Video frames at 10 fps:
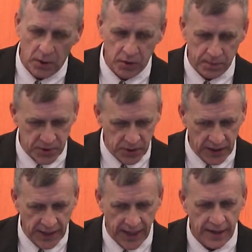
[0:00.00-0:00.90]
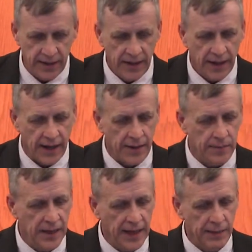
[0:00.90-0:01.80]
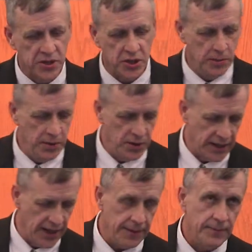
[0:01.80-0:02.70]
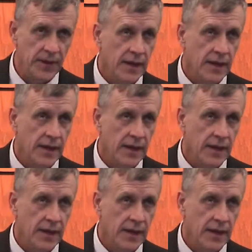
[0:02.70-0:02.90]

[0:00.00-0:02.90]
both doing that, being able to communicate.